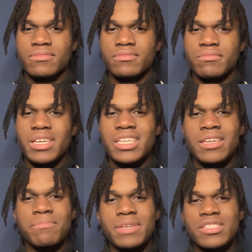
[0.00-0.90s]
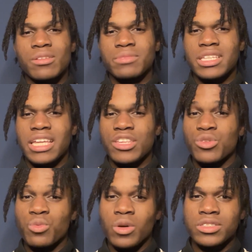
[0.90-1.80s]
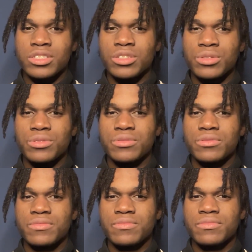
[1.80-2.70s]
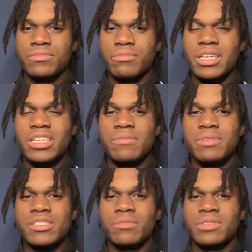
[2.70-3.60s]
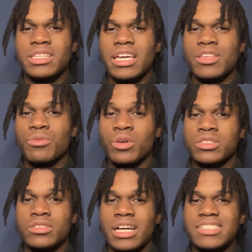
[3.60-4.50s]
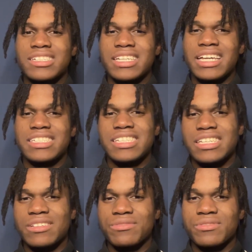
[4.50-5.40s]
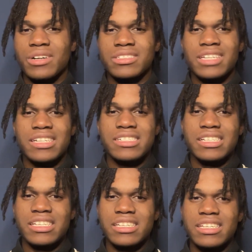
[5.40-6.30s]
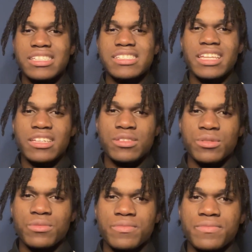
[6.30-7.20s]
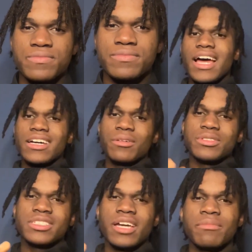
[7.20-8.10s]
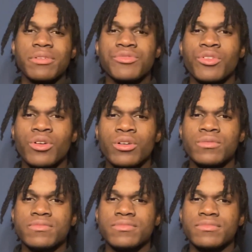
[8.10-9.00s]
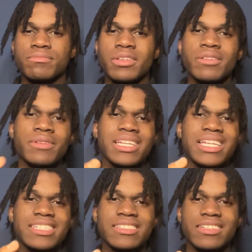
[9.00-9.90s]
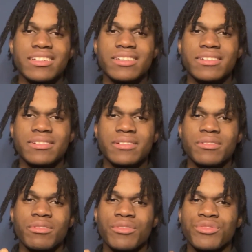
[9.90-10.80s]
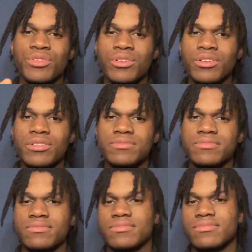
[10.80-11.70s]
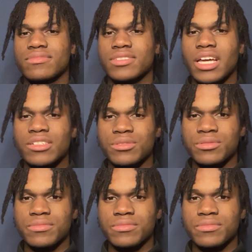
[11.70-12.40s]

Make it be something that you want to do. Make it be something that you want to actually achieve, you want to actually stick to. Like I was saying before, be realistic with your schedule.